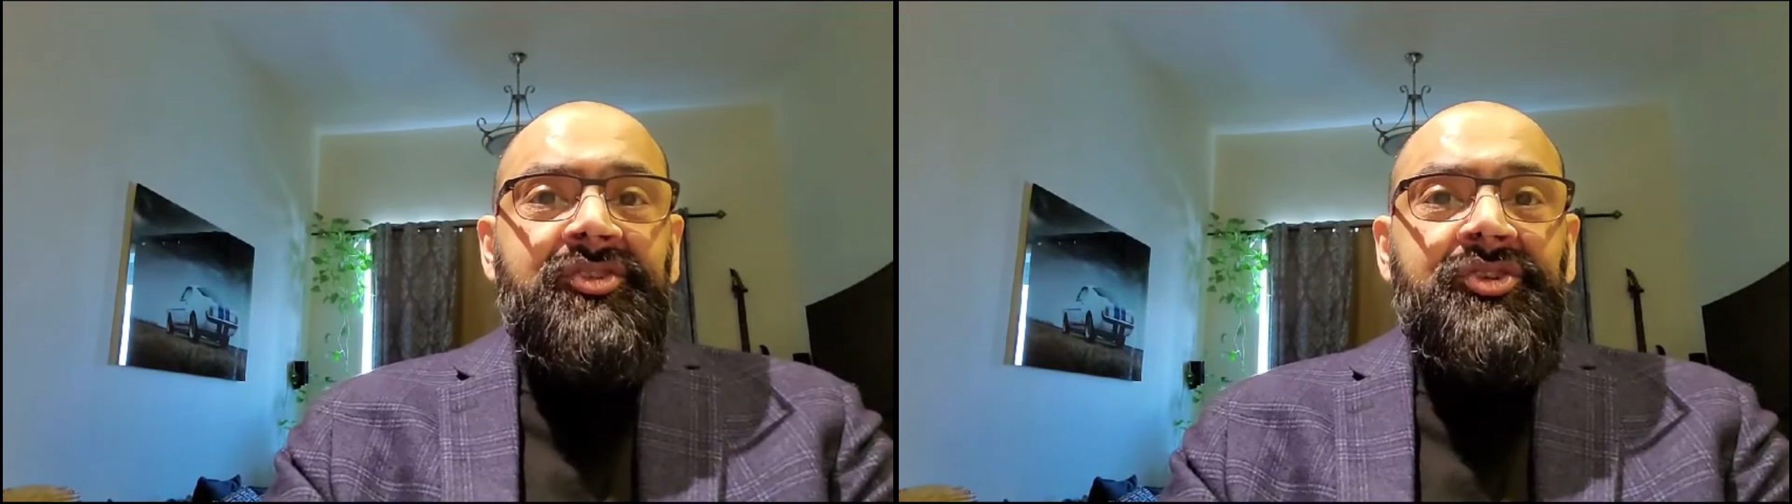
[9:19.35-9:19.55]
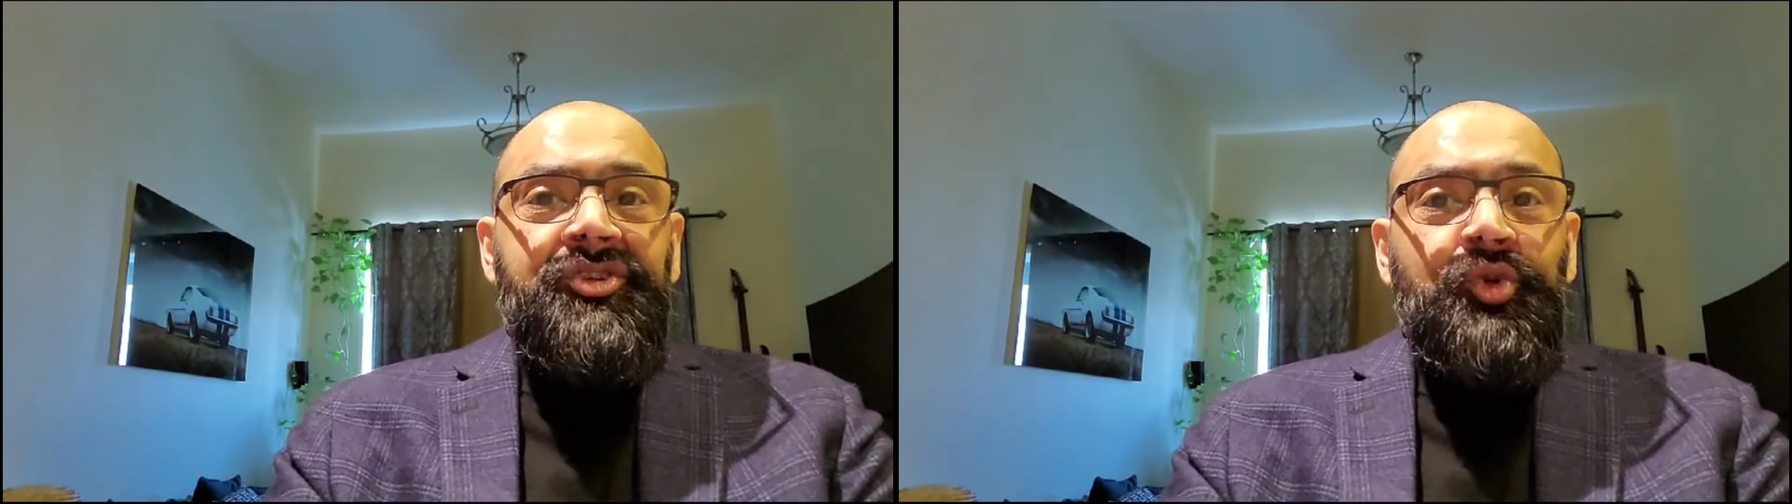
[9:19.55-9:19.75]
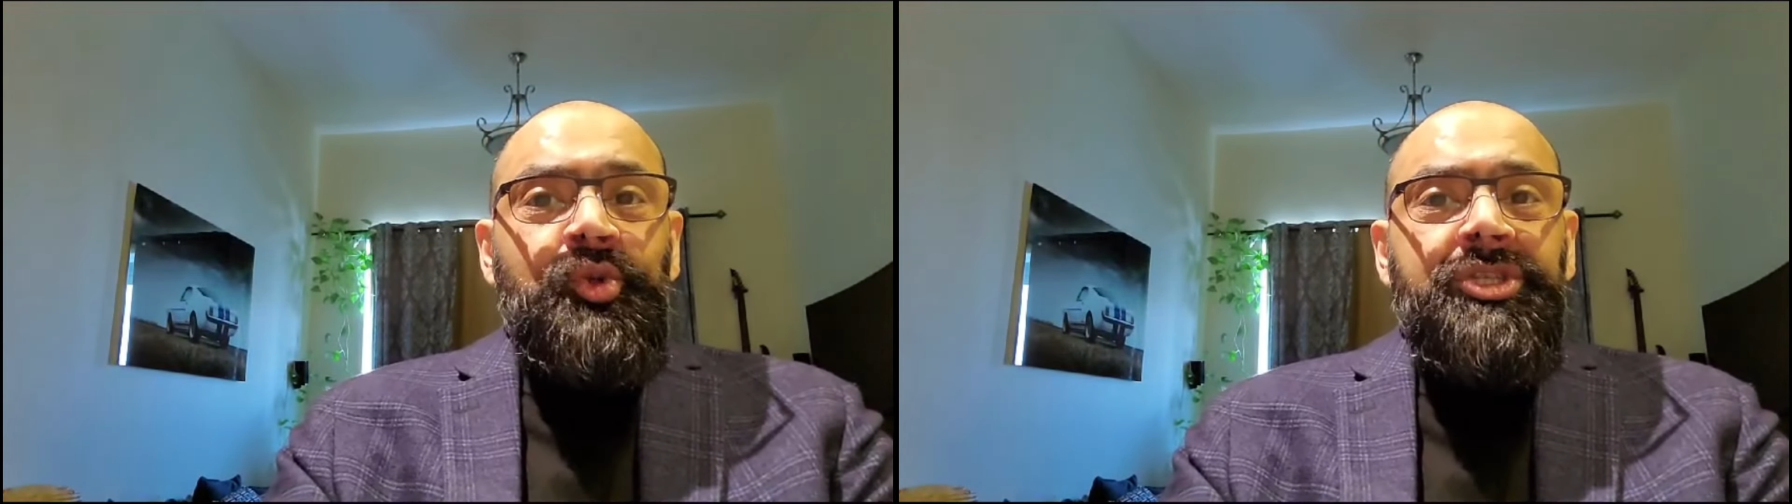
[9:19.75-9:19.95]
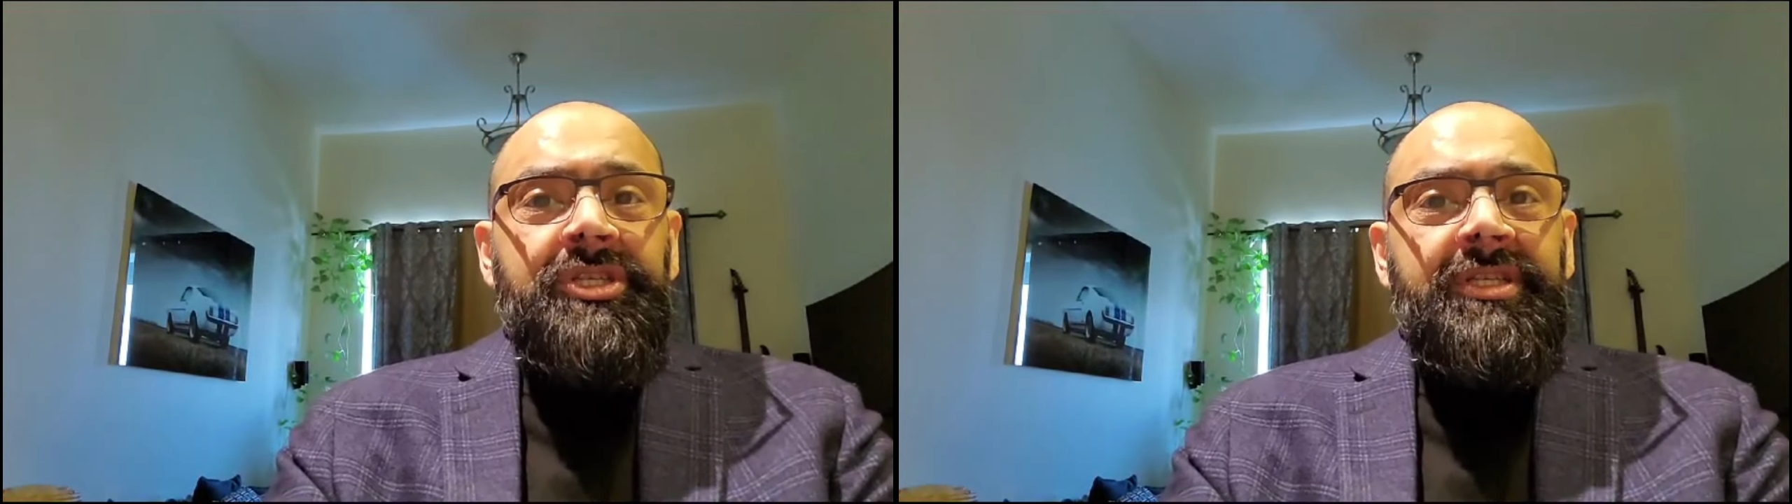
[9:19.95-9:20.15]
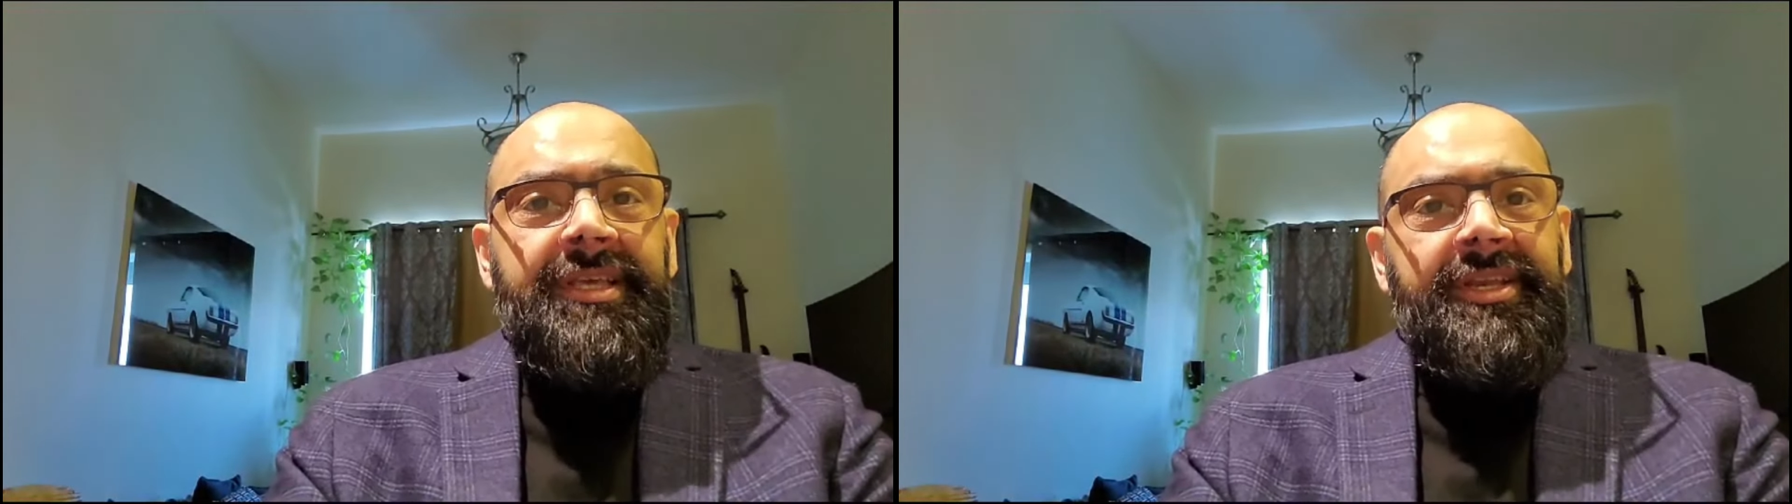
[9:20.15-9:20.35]

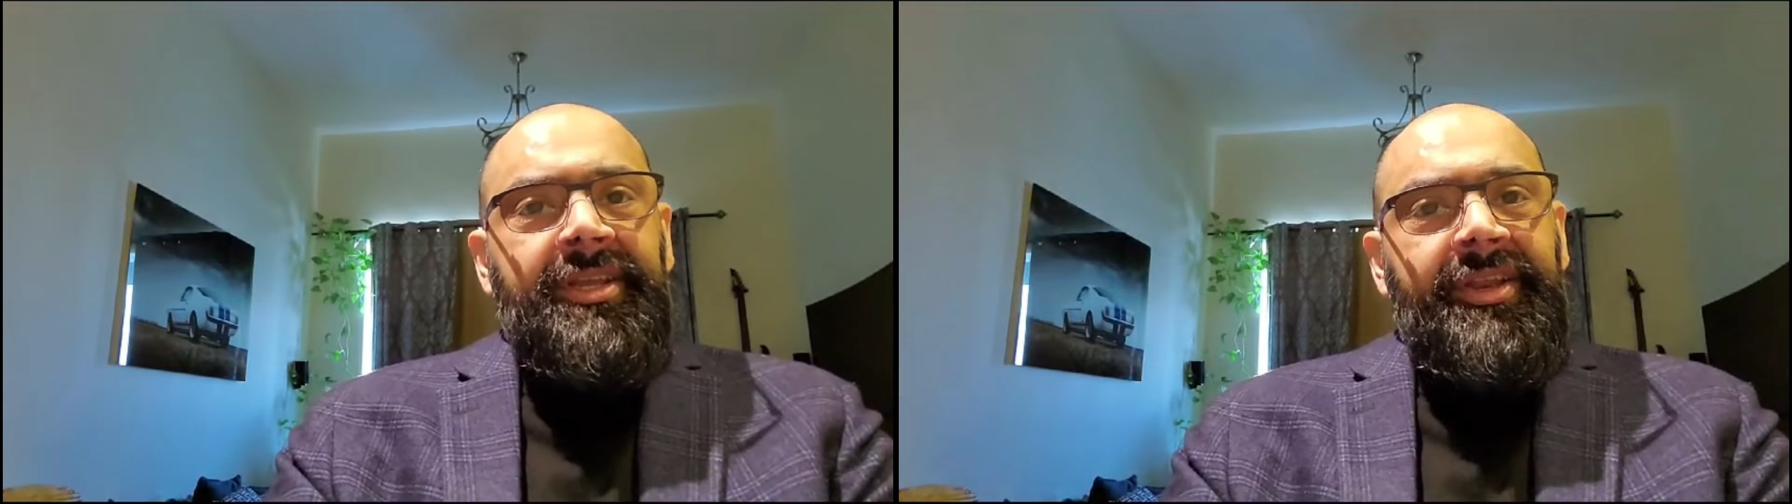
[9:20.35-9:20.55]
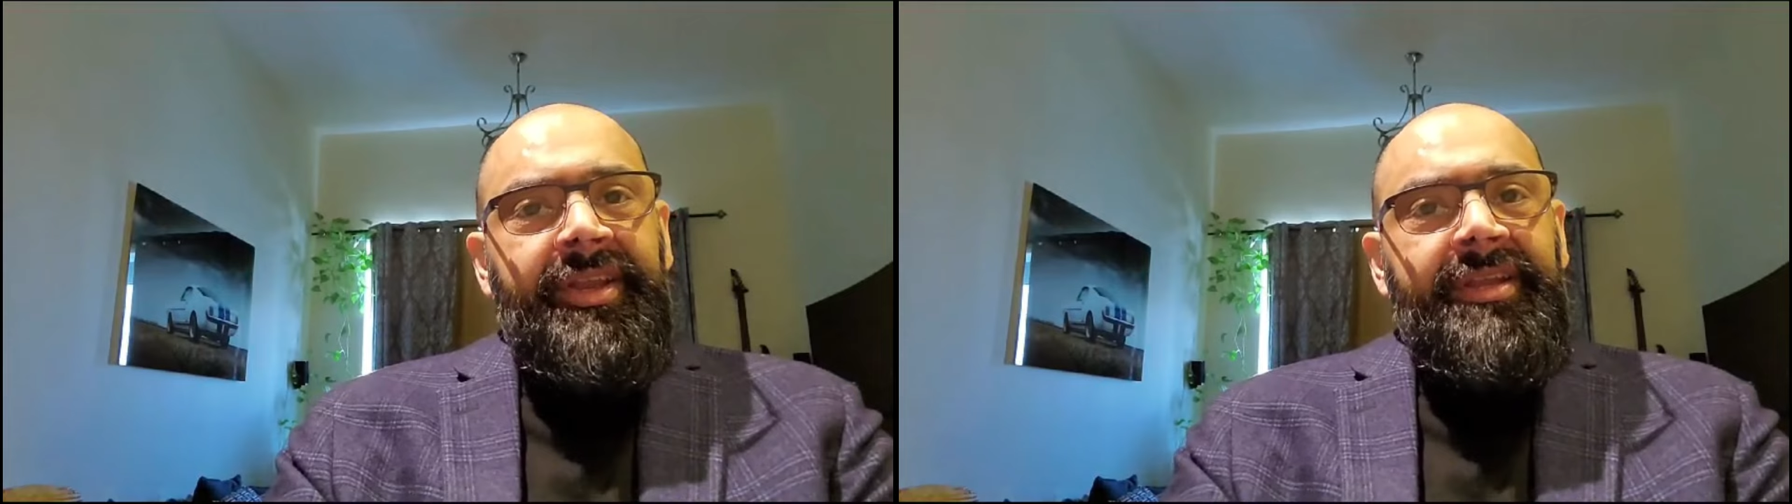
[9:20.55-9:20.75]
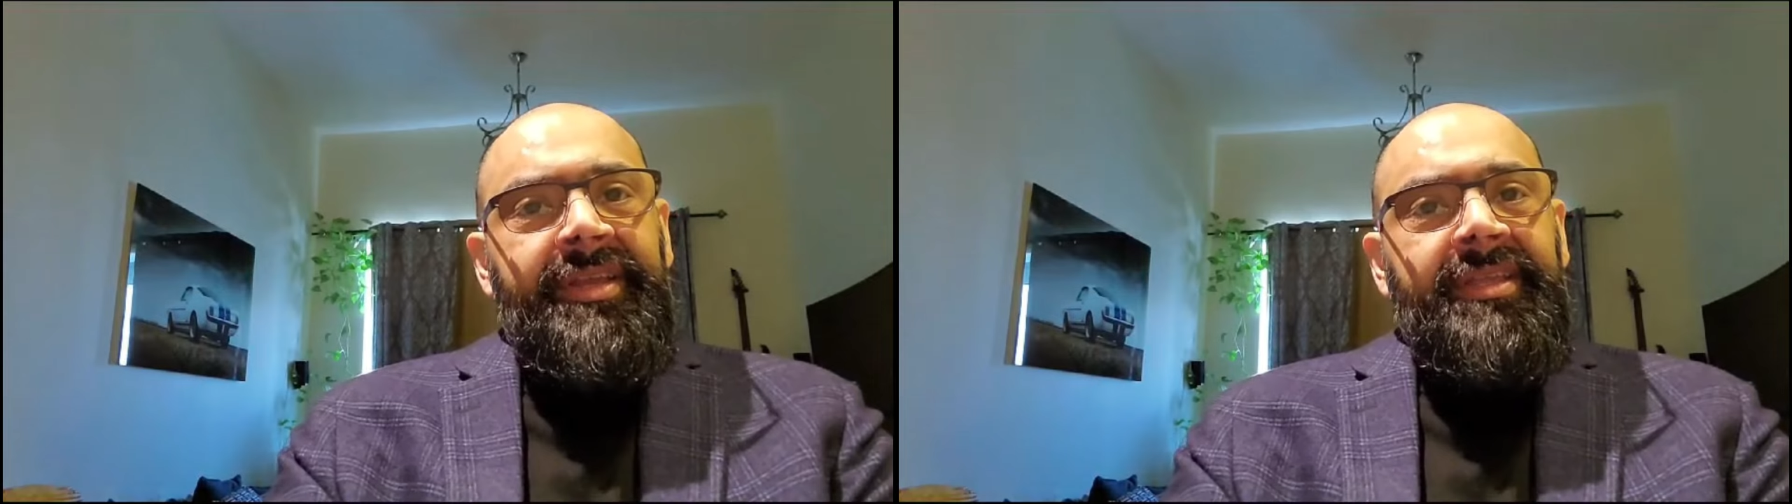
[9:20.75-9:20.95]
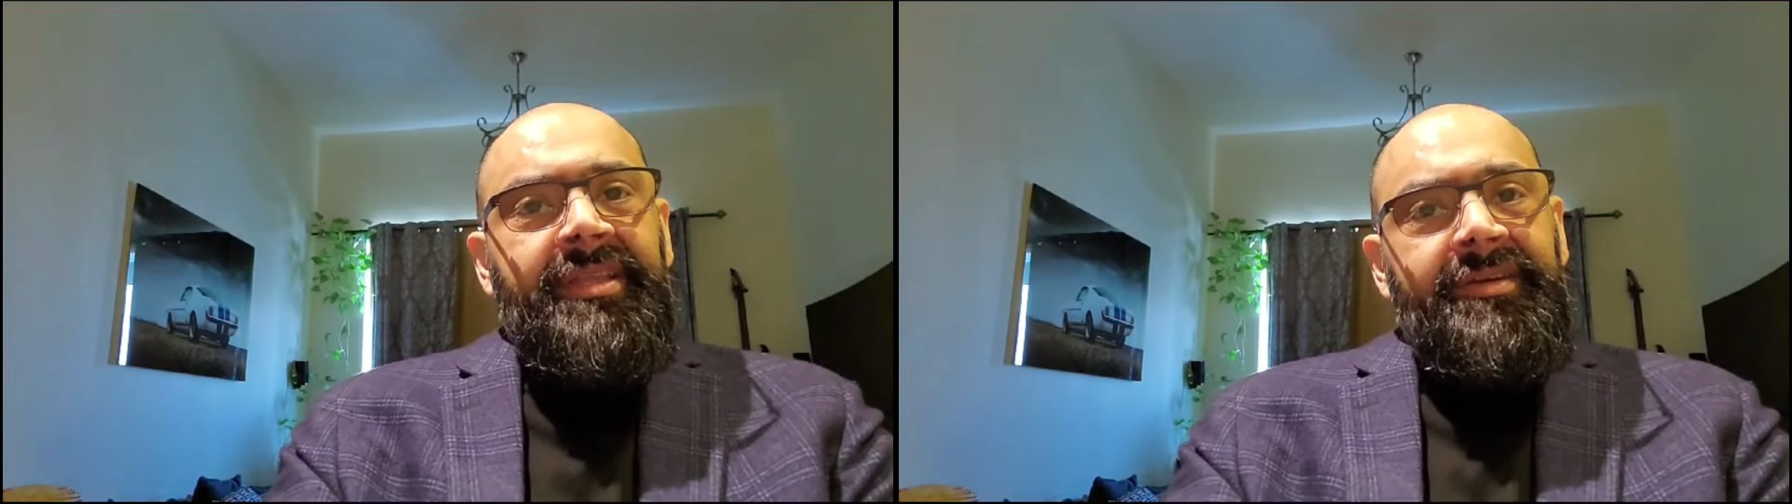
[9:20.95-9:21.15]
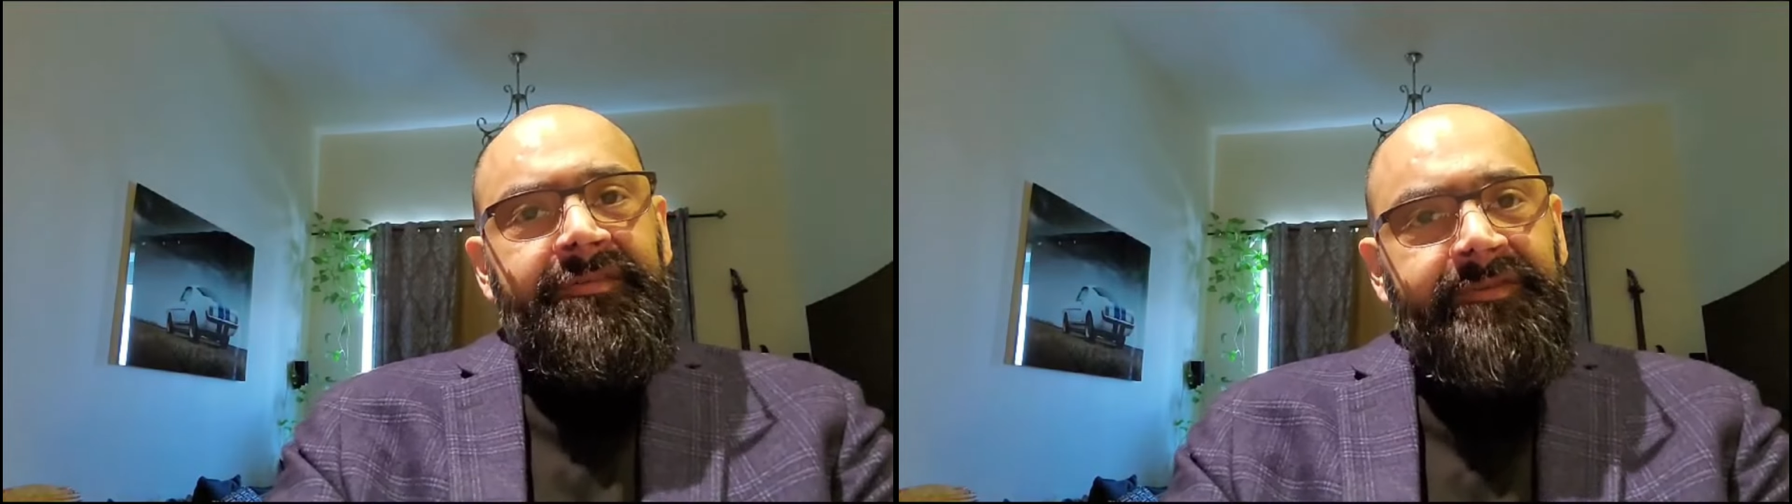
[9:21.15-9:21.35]
crucial in creating the